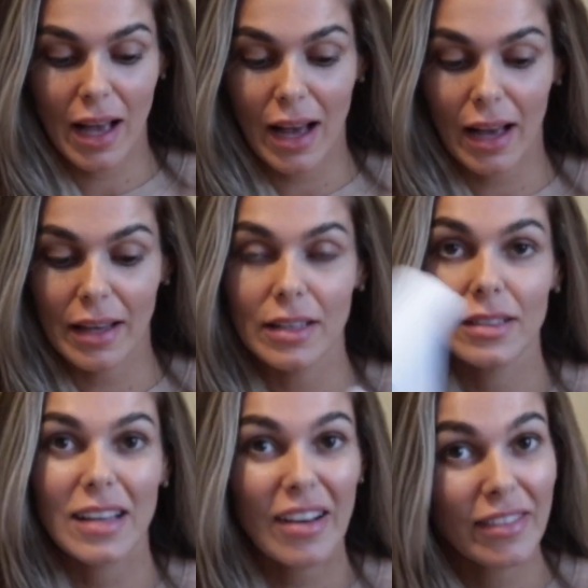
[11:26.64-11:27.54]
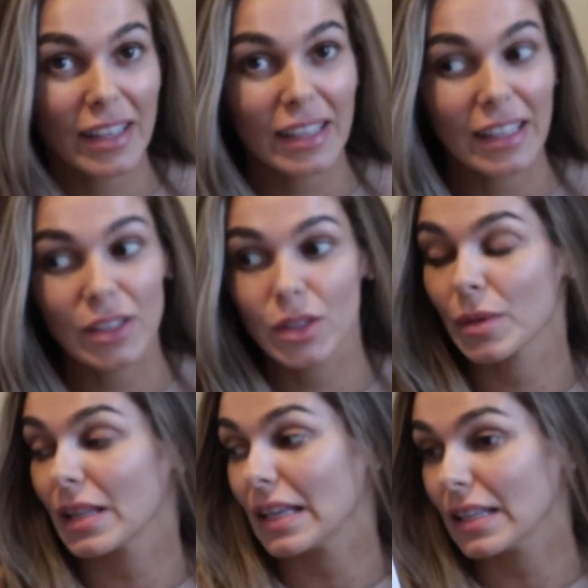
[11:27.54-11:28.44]
I definitely need some
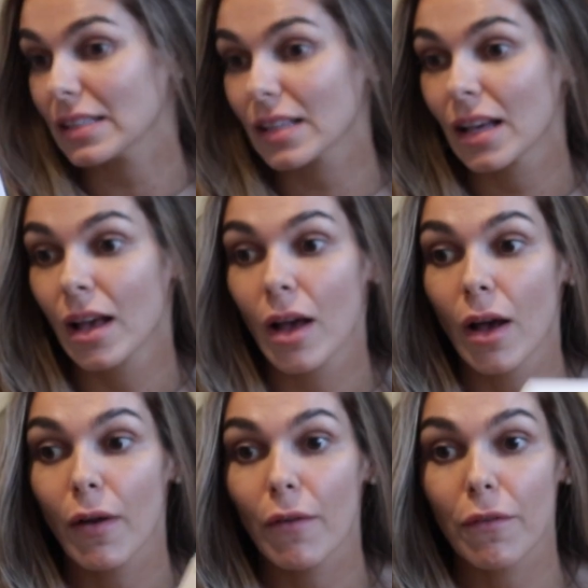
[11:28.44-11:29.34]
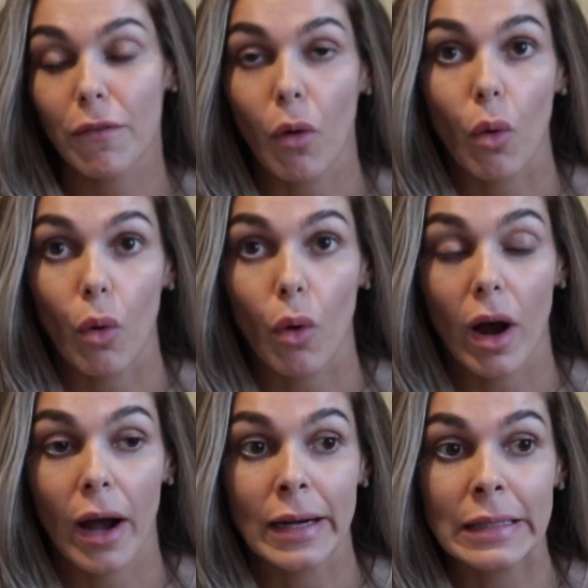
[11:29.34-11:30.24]
of these for
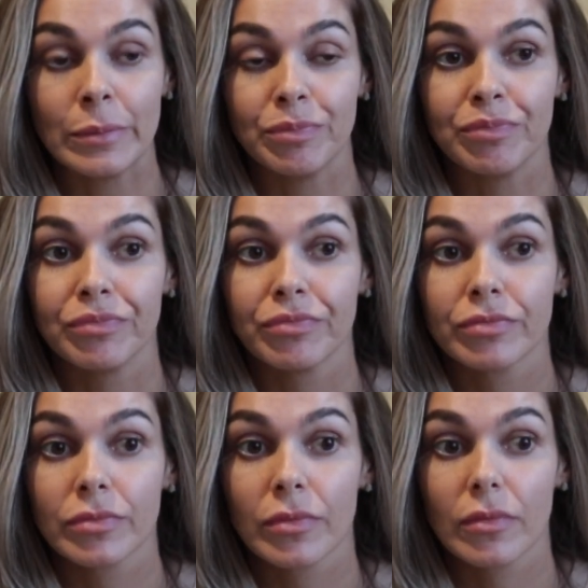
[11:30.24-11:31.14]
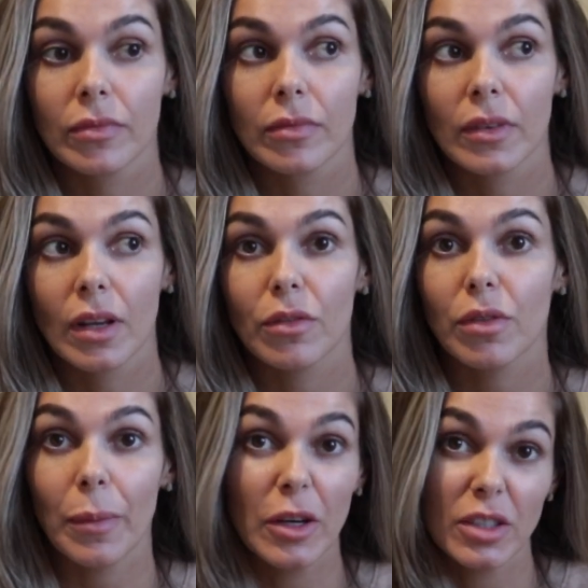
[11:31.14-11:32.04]

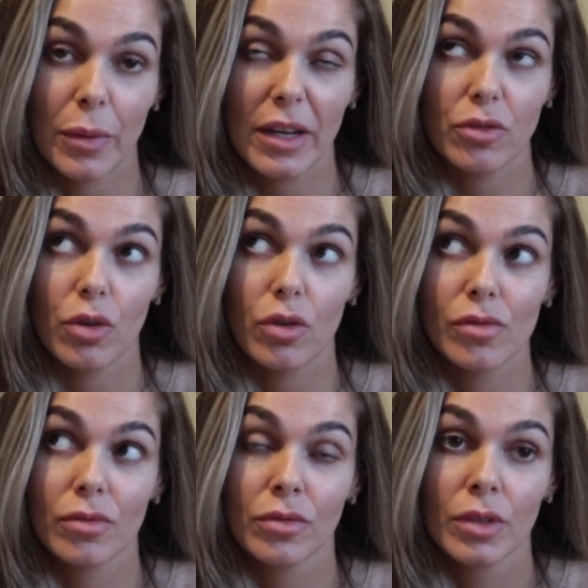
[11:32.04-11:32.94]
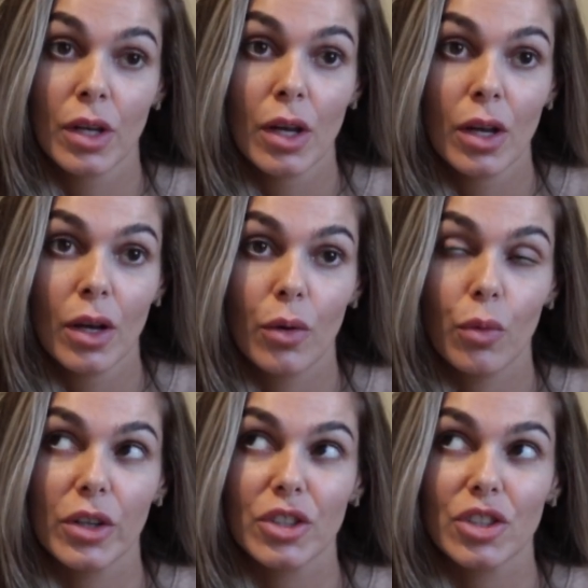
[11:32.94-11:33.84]
my underwear drawer,
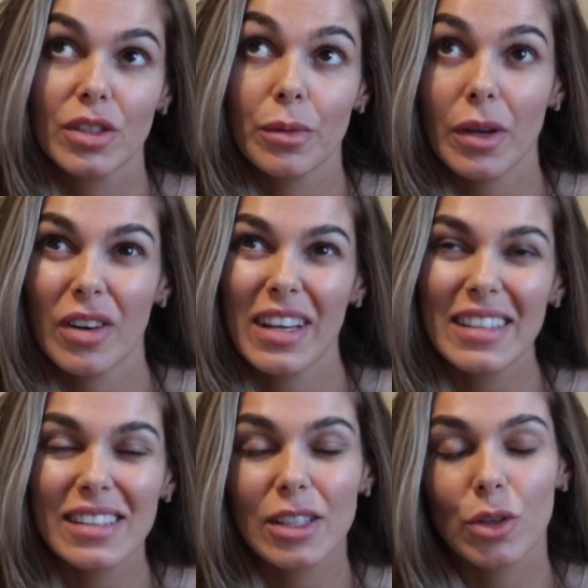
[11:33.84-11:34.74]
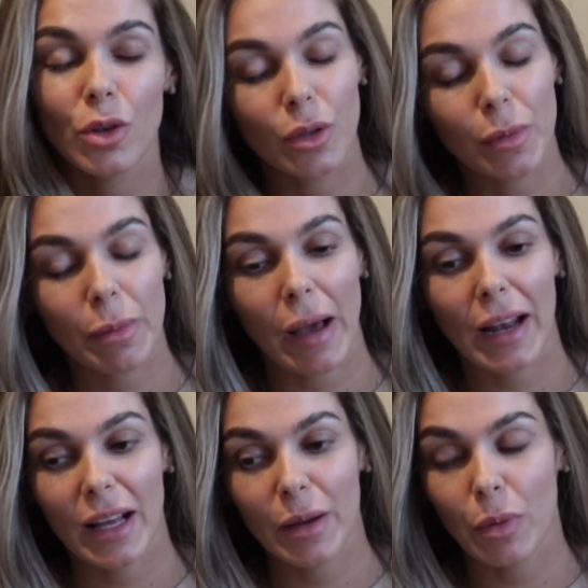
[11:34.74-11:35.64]
which to be honest could be
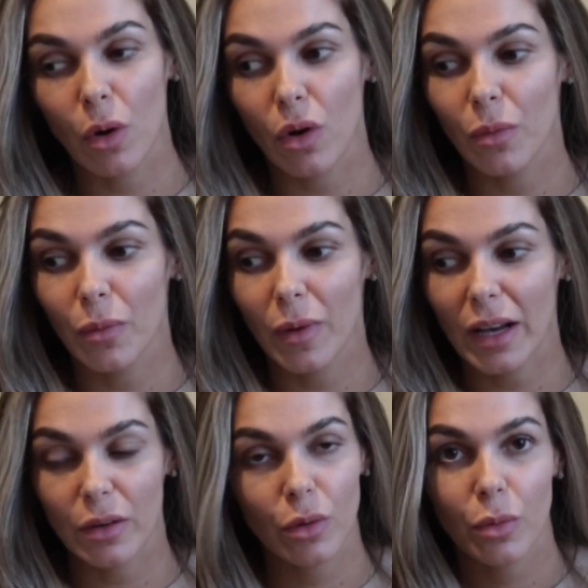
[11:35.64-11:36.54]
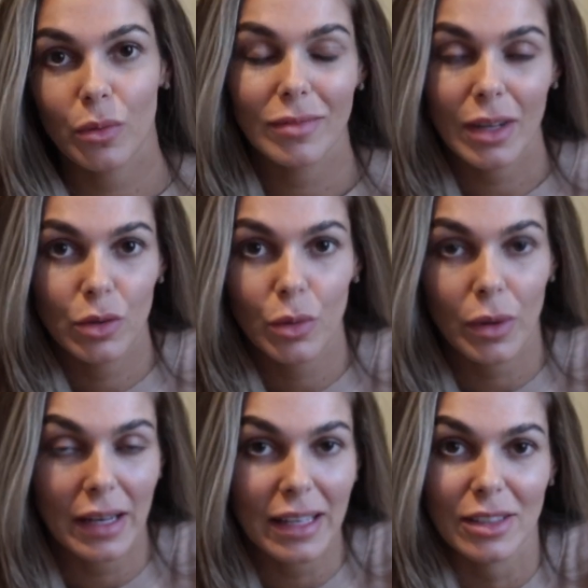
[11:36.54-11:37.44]
better, but I don't know
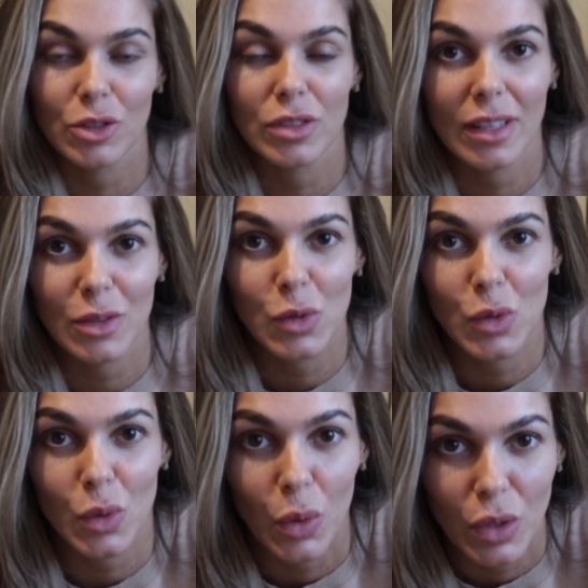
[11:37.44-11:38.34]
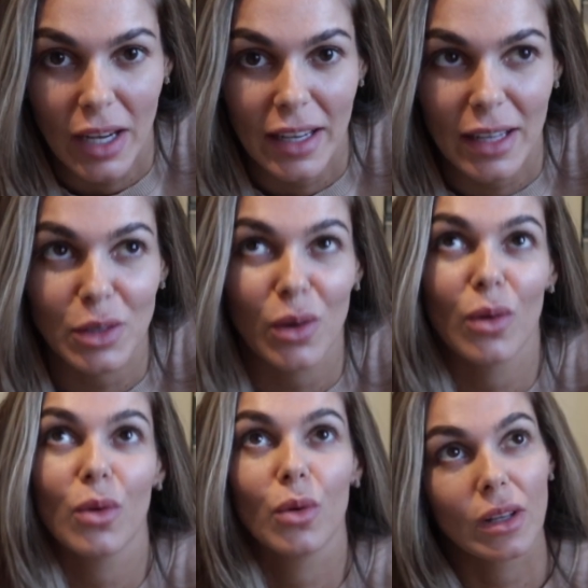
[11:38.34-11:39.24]
what it is. I just get so tired
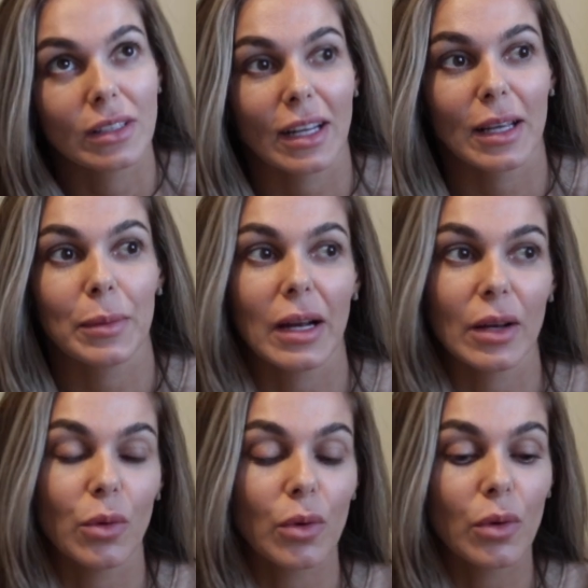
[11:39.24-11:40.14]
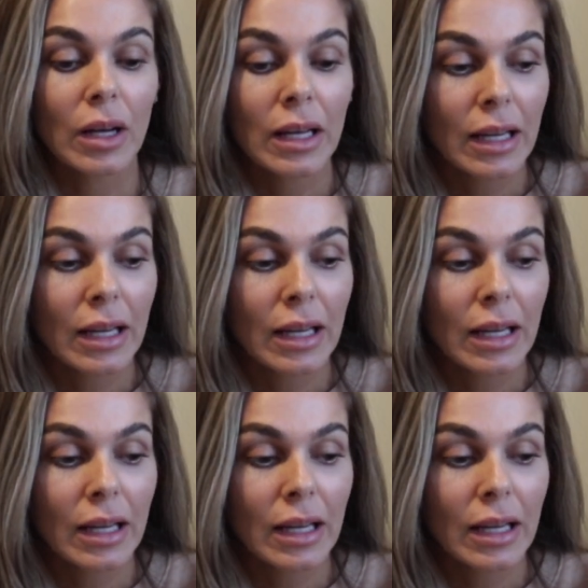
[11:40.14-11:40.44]
all the time, and I know